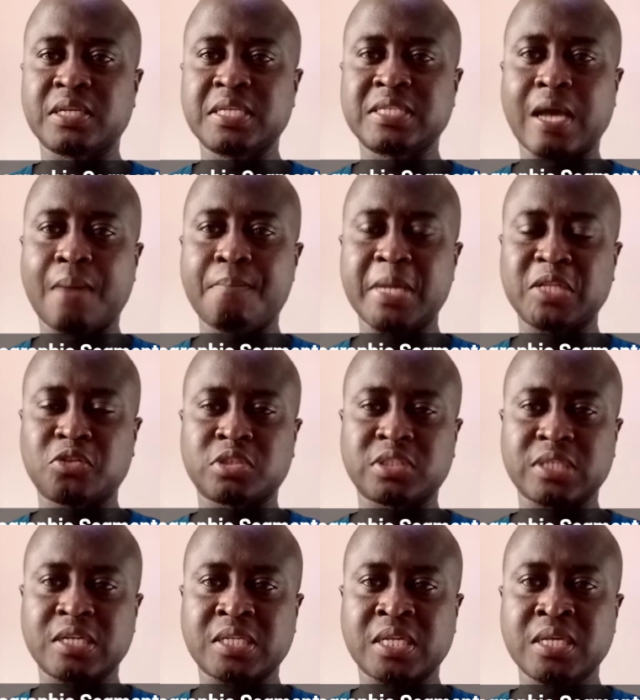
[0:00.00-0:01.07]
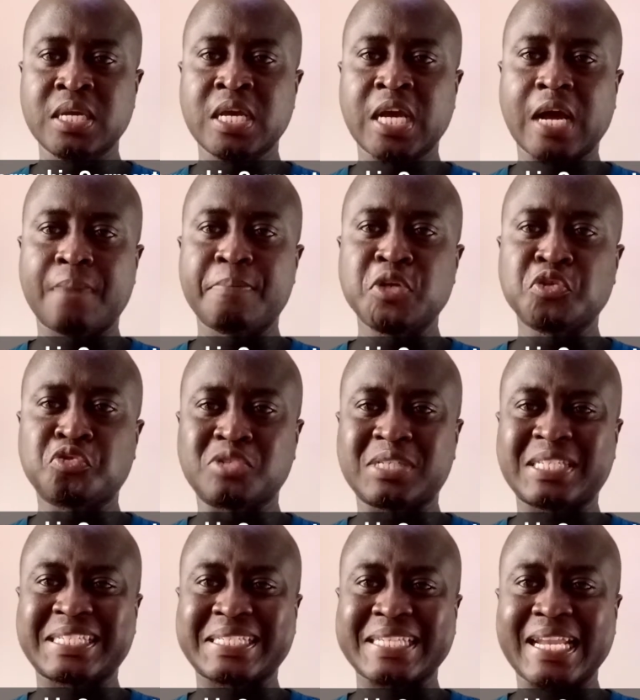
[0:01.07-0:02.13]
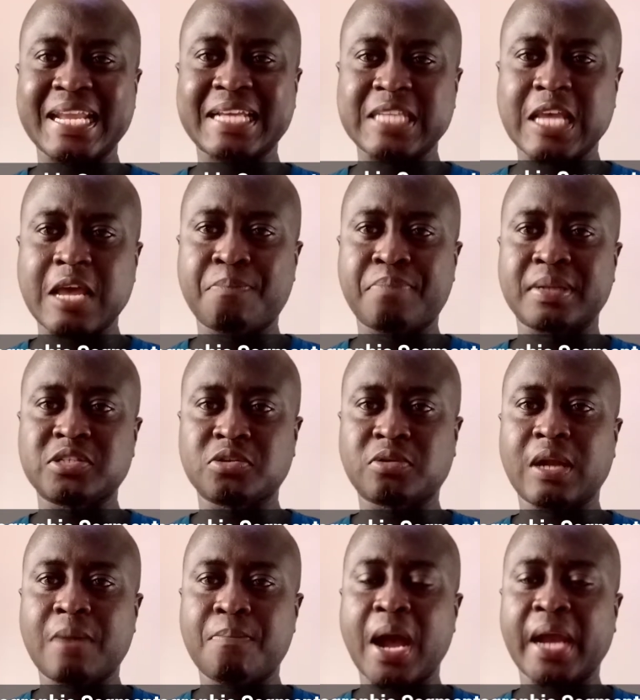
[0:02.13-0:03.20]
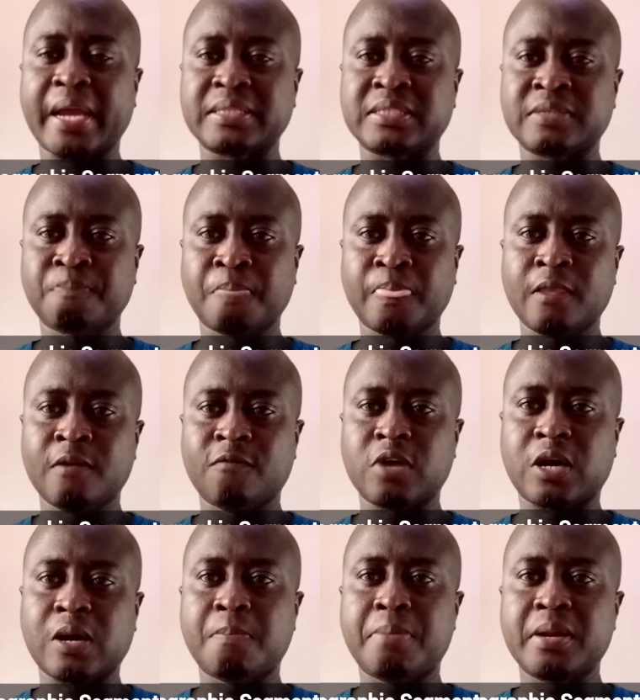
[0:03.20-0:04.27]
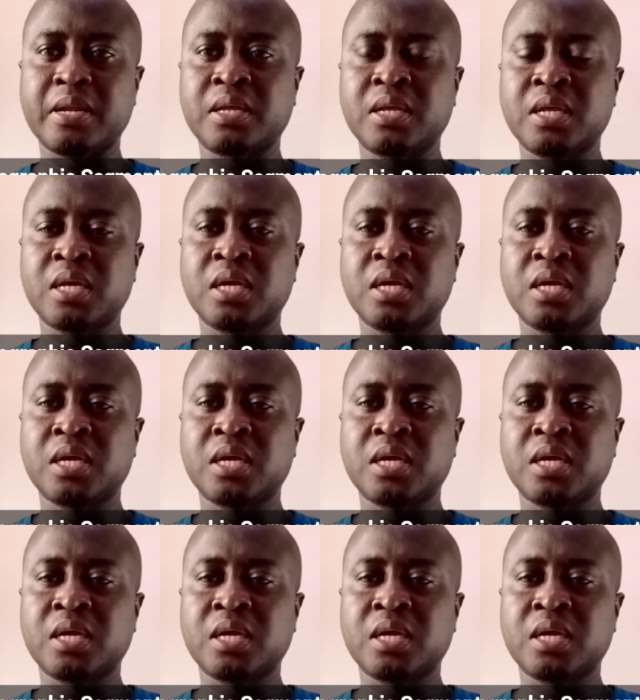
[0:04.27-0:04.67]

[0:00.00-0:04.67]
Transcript: These are methods that can be used to select a particular market or company